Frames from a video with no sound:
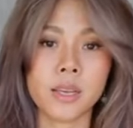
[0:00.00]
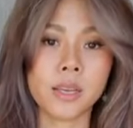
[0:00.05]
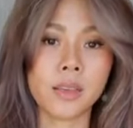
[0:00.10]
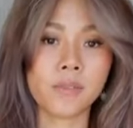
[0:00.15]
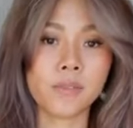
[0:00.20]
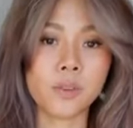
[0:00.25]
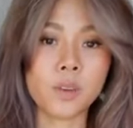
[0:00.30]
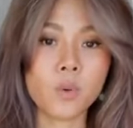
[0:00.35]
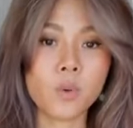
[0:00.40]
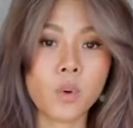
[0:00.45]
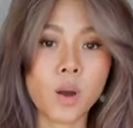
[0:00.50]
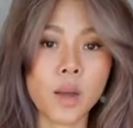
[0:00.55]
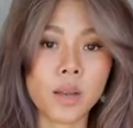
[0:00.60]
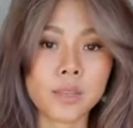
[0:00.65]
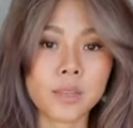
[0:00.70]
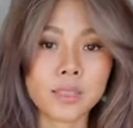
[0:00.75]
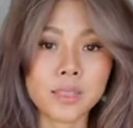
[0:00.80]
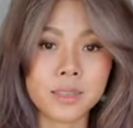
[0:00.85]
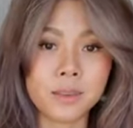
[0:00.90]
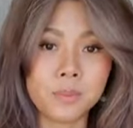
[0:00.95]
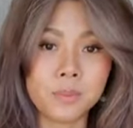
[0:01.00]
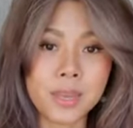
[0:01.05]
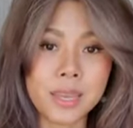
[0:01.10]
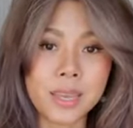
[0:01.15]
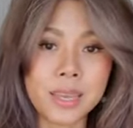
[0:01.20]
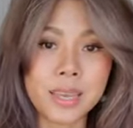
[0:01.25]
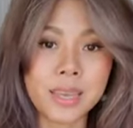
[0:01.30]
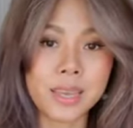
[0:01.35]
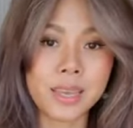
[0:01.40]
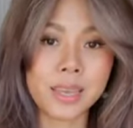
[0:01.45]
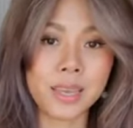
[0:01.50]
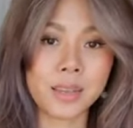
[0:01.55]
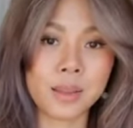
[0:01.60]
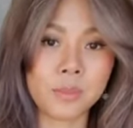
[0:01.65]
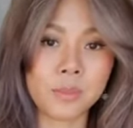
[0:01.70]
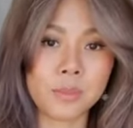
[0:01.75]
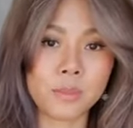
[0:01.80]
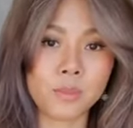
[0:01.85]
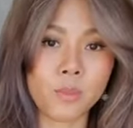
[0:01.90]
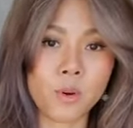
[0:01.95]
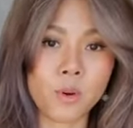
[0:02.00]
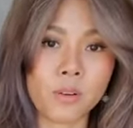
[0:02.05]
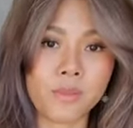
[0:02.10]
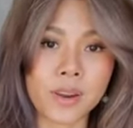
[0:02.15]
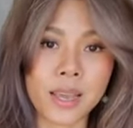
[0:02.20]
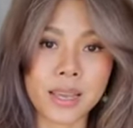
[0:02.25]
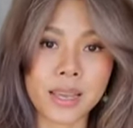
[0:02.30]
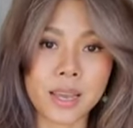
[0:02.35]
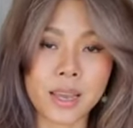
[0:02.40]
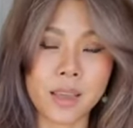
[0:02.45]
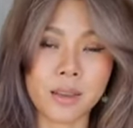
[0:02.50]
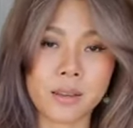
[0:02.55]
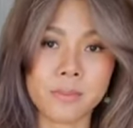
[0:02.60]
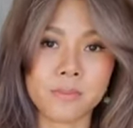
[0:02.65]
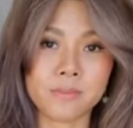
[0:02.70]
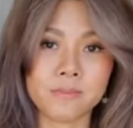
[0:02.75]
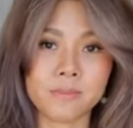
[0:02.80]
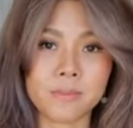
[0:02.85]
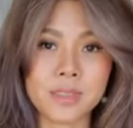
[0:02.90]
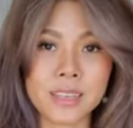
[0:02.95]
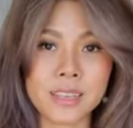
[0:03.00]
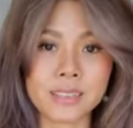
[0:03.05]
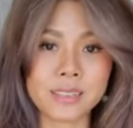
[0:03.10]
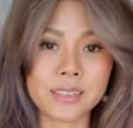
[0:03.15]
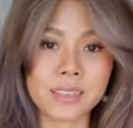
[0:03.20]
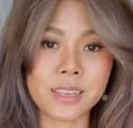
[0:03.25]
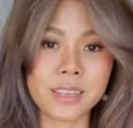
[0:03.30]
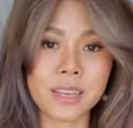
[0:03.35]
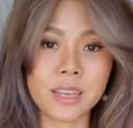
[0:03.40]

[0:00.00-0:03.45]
if you want to be more of like a these